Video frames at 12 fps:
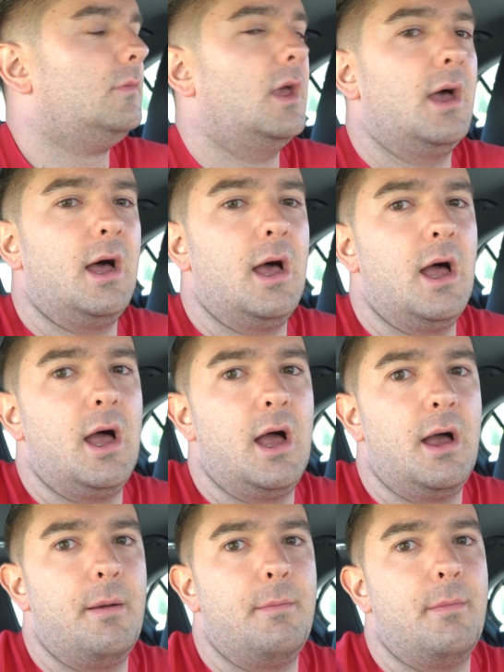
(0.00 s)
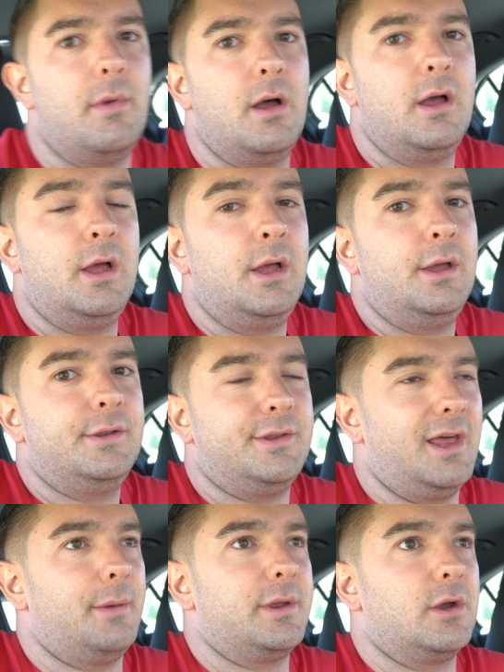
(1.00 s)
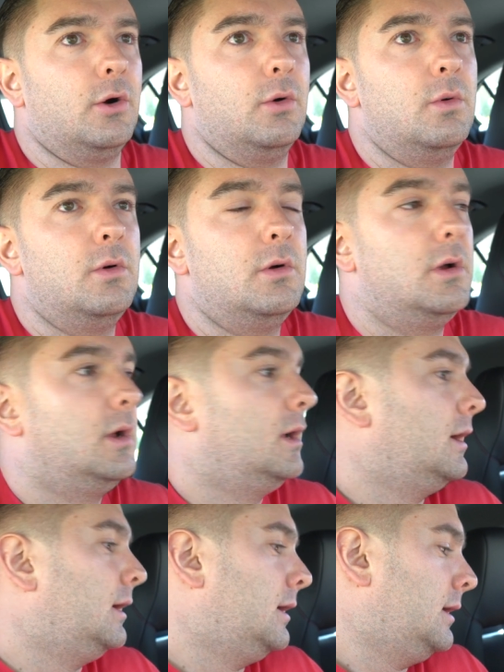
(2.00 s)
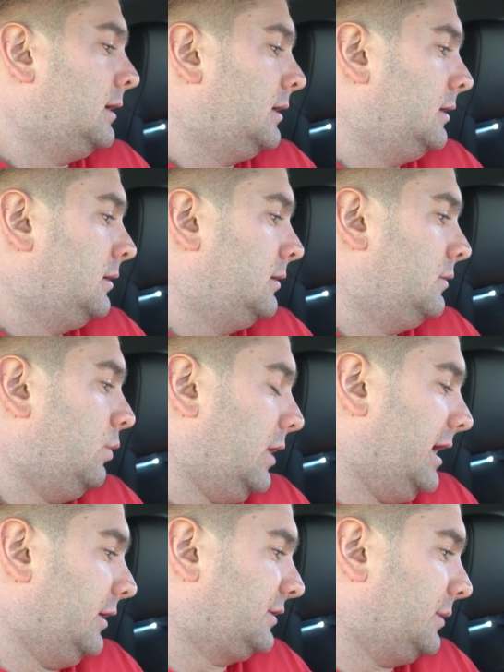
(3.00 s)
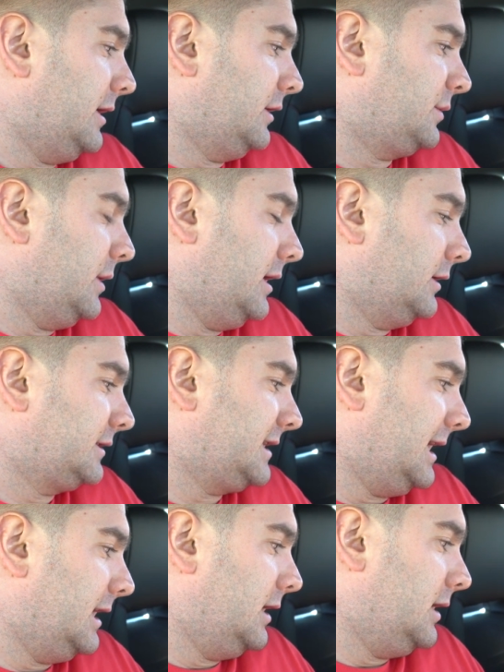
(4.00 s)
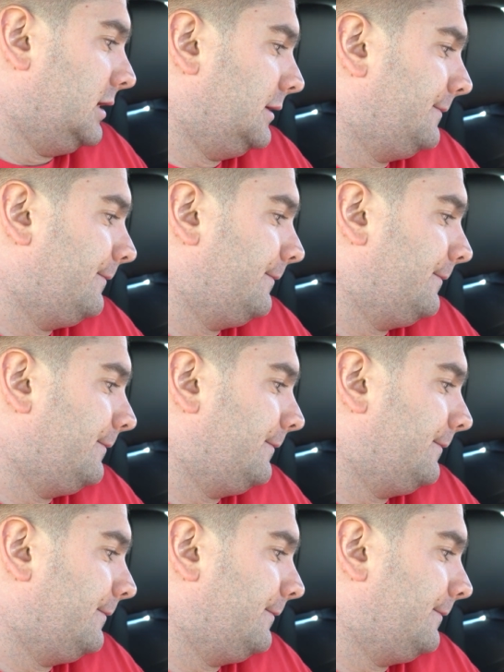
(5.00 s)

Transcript: Um, so that'd be cool. What else, what else, what else, Talia?